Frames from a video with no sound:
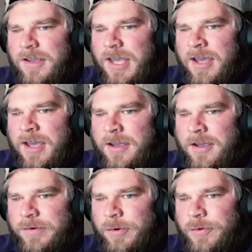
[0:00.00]

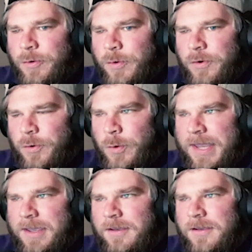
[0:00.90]
a real
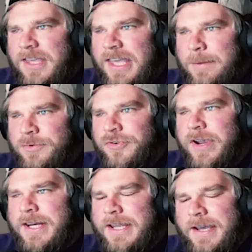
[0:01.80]
quick keep
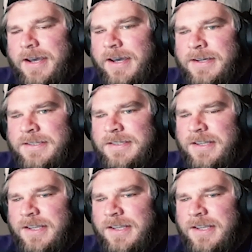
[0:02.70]
trade cut.